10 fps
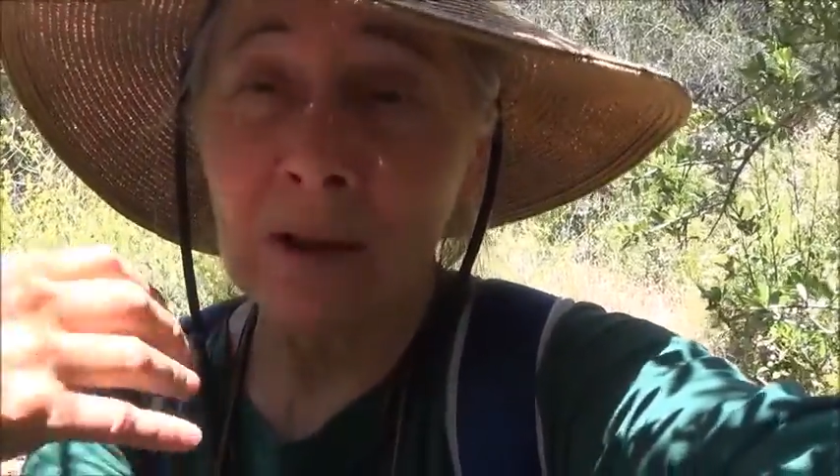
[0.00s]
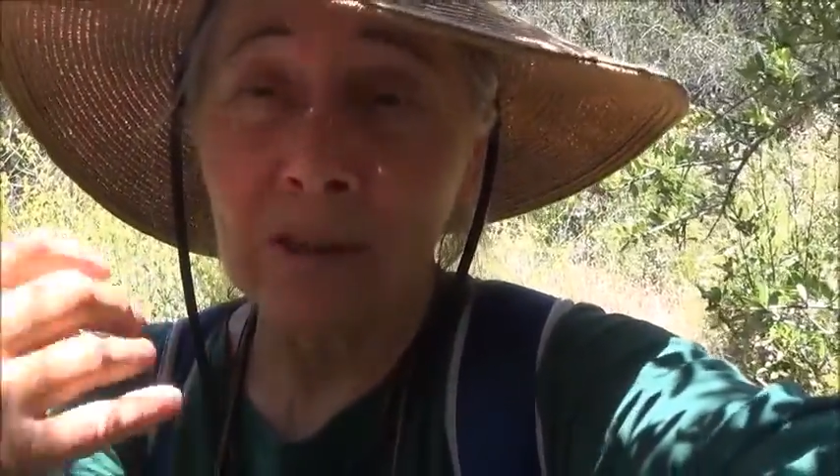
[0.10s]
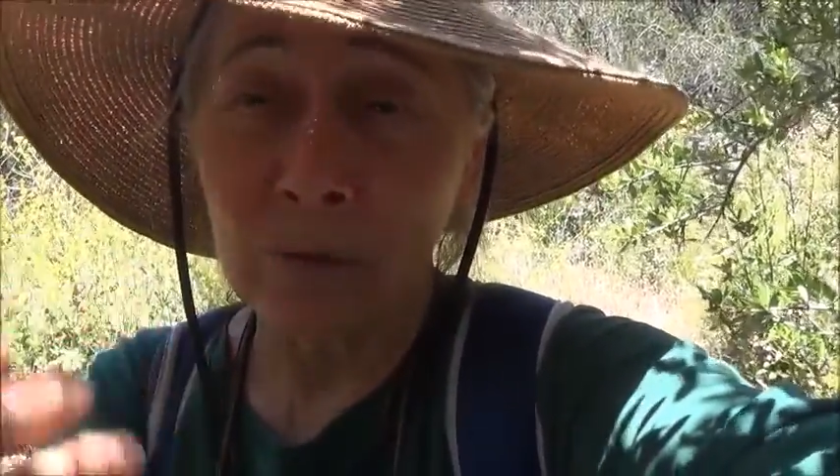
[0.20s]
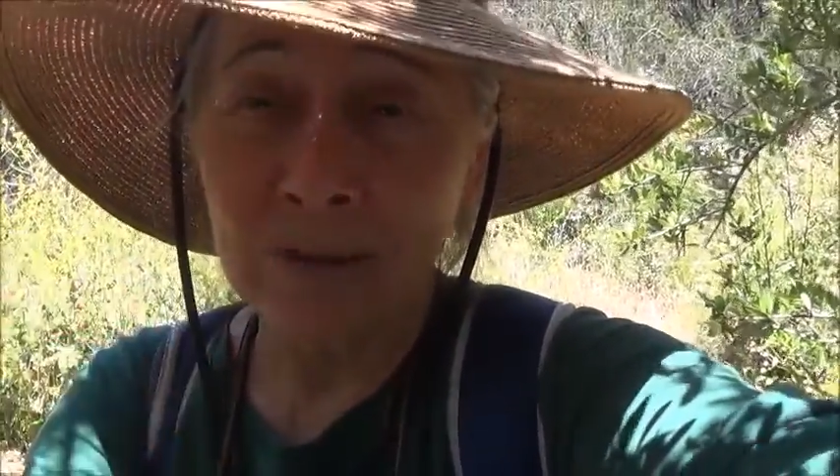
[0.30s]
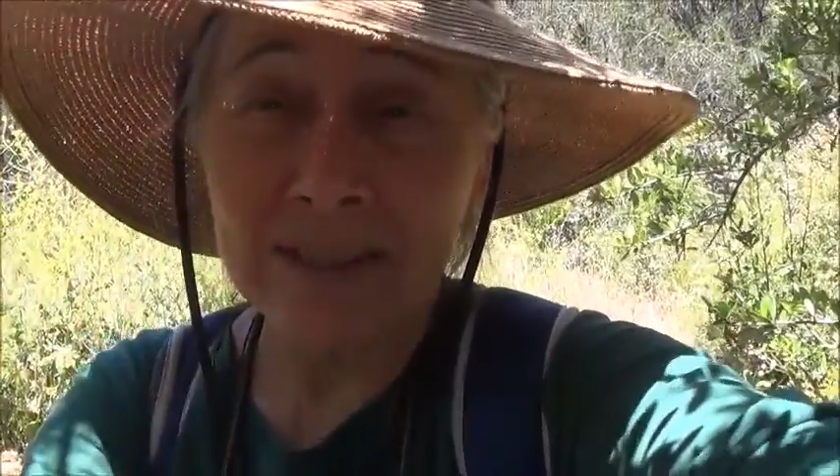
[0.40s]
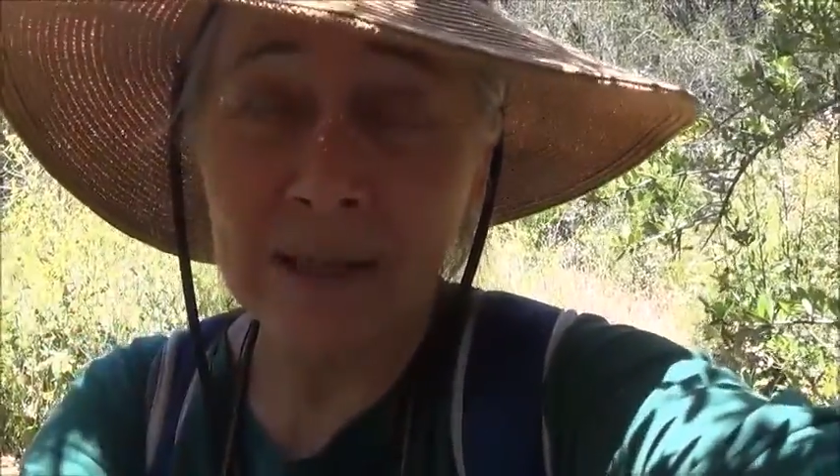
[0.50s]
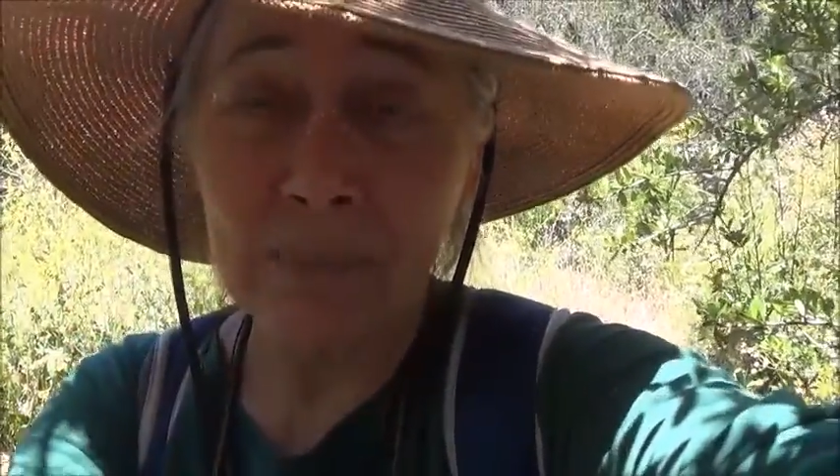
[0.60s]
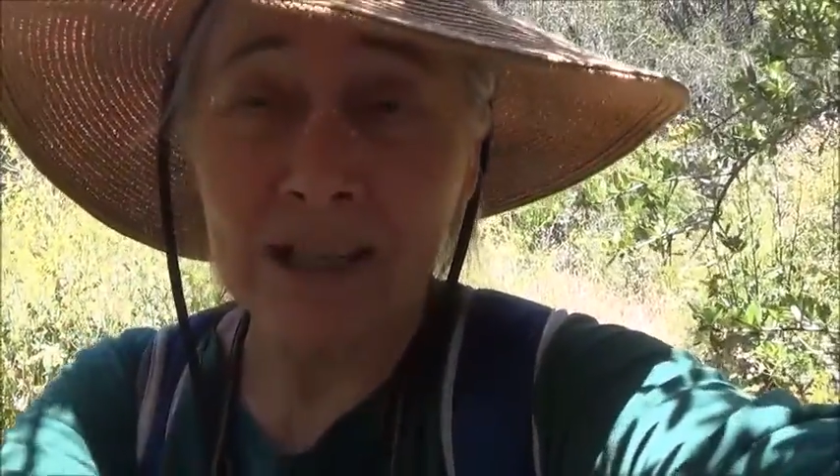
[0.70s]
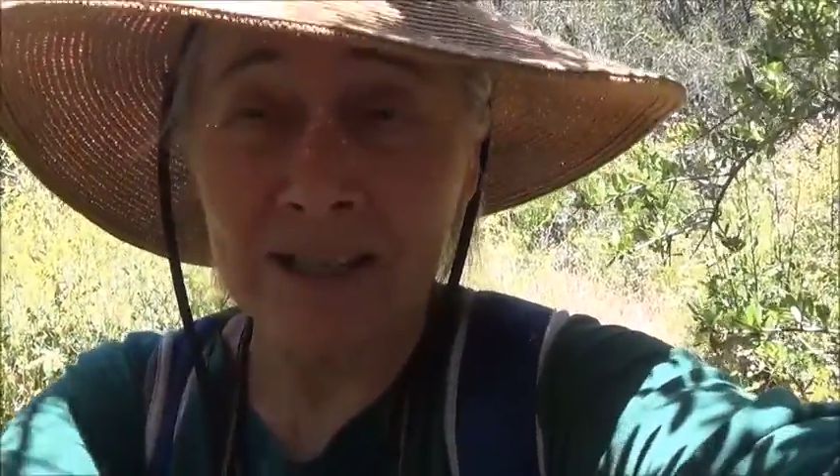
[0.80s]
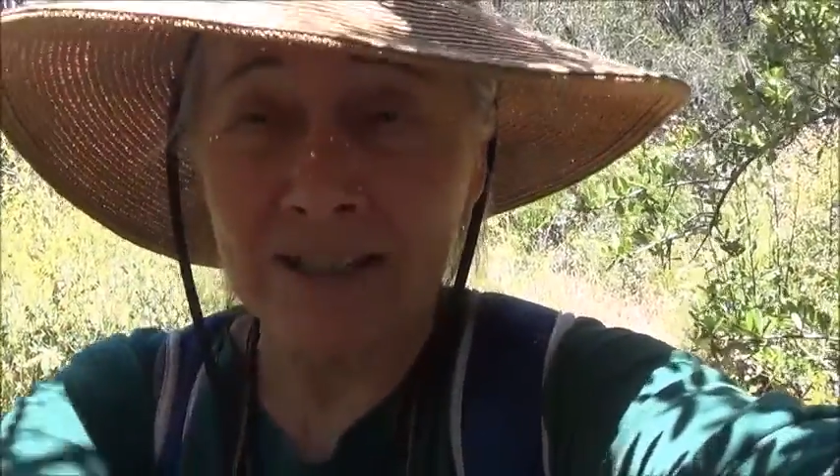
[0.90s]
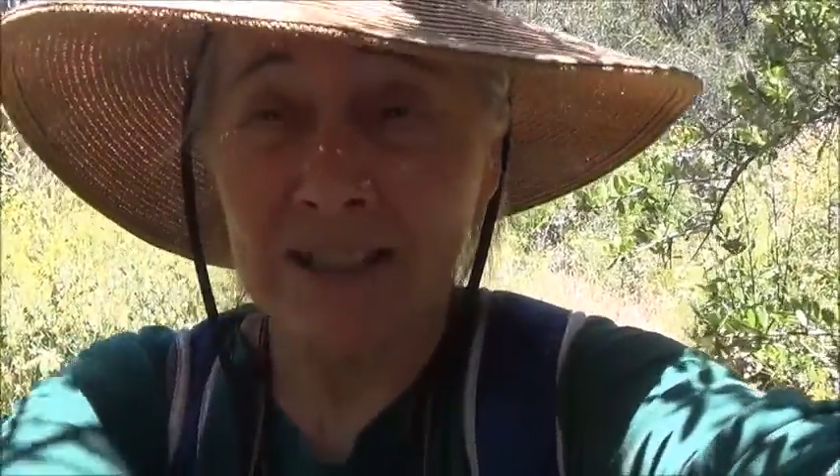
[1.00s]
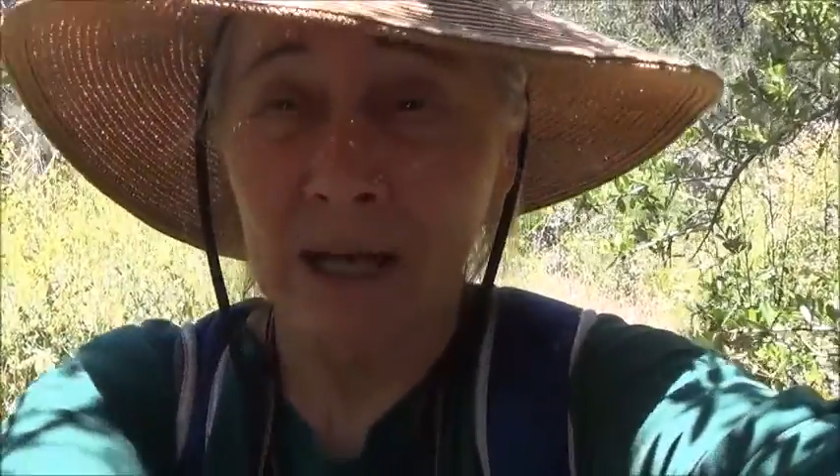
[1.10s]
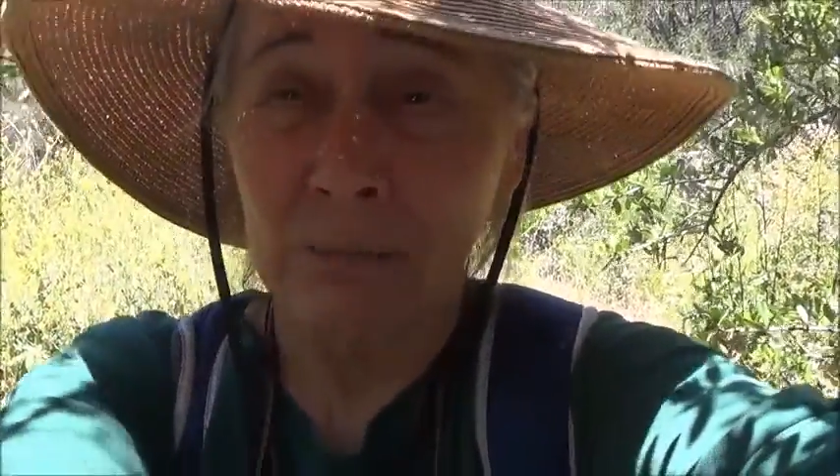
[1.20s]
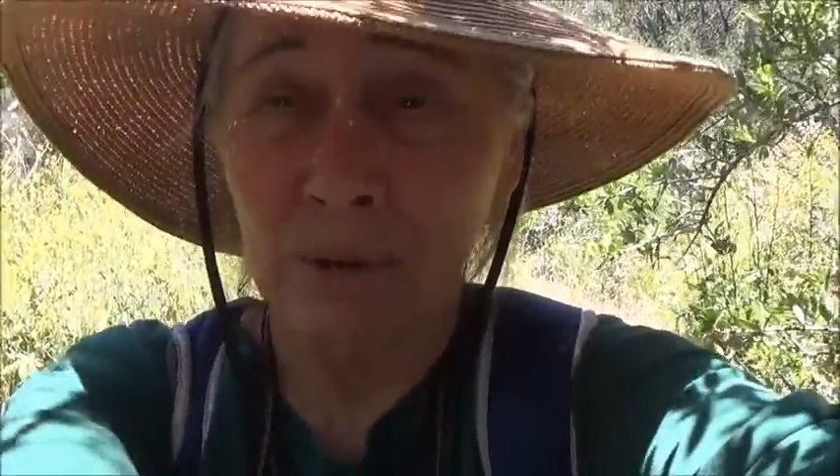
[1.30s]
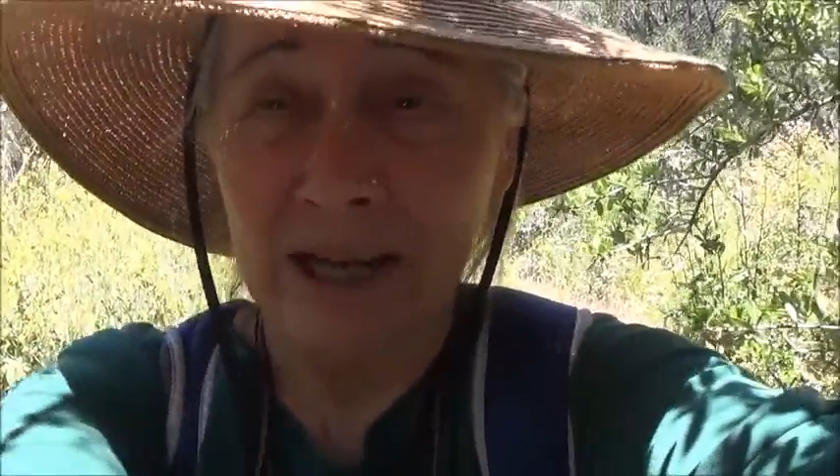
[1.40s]
the recipient's
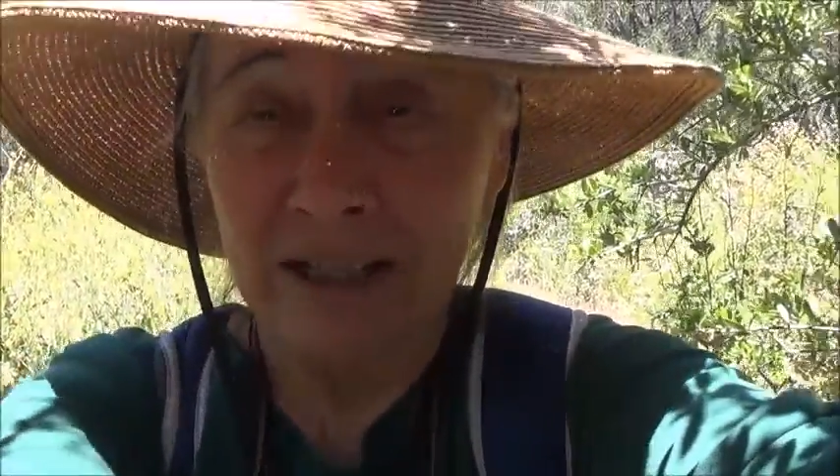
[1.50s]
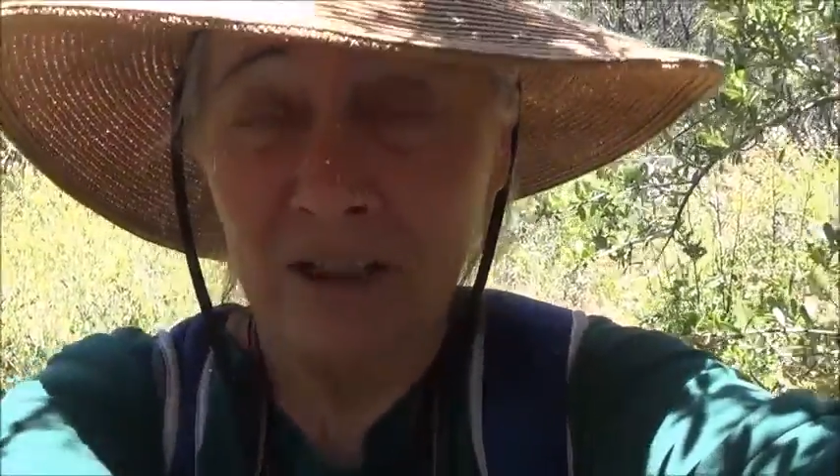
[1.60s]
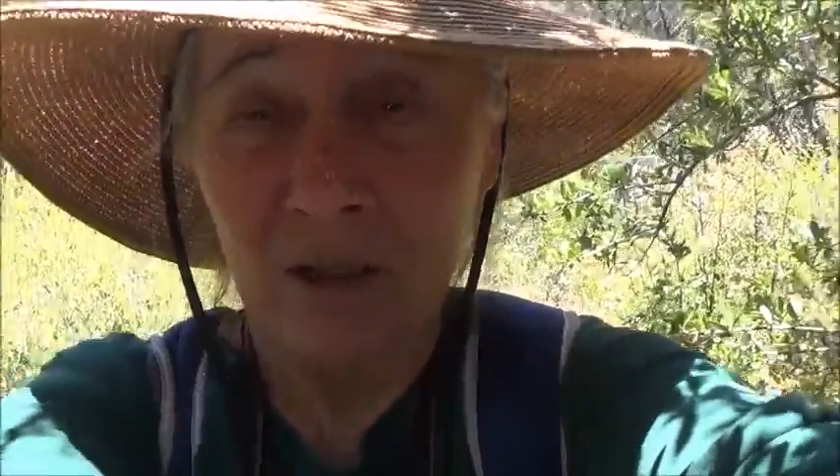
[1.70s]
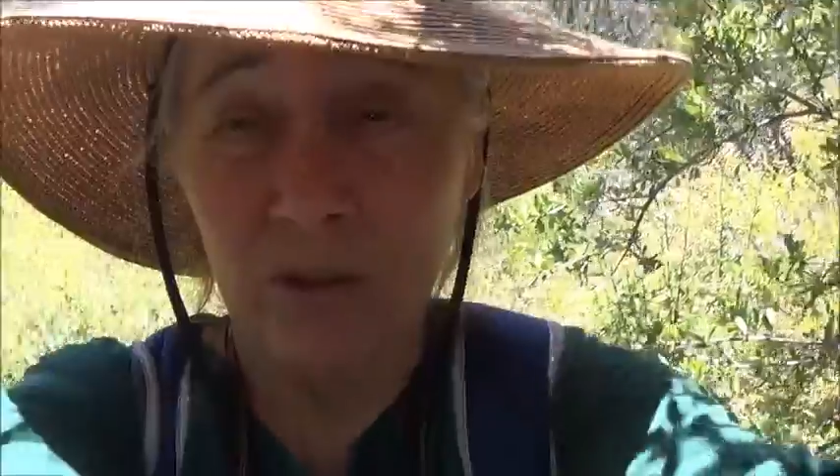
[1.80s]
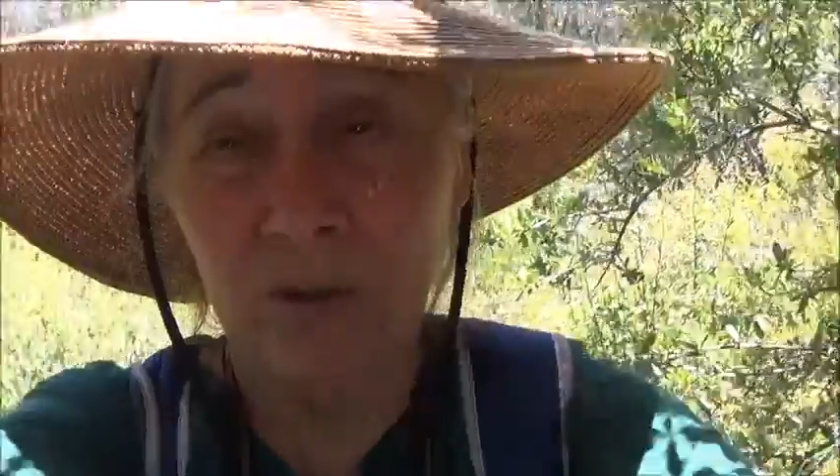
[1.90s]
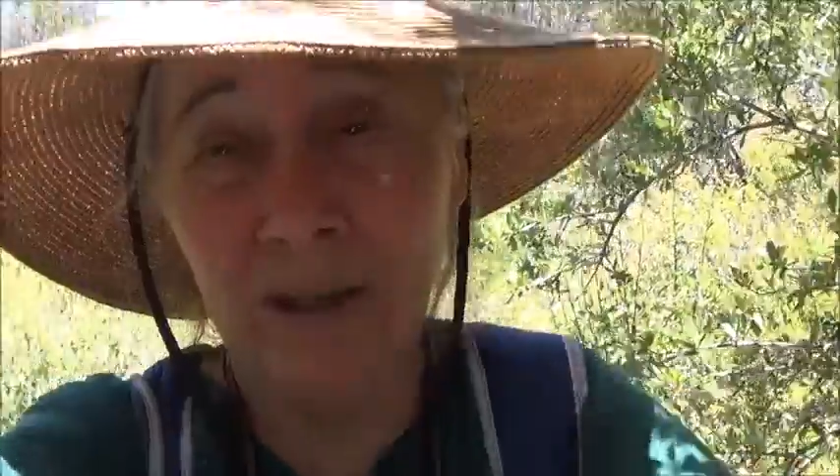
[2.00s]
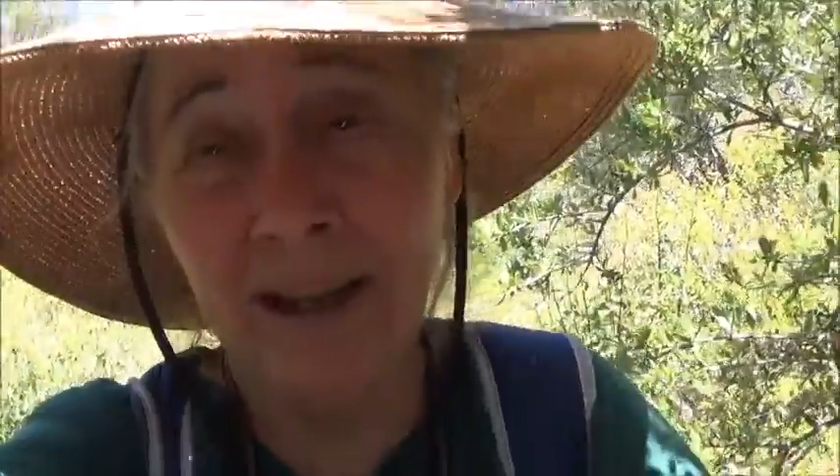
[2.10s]
gut brain too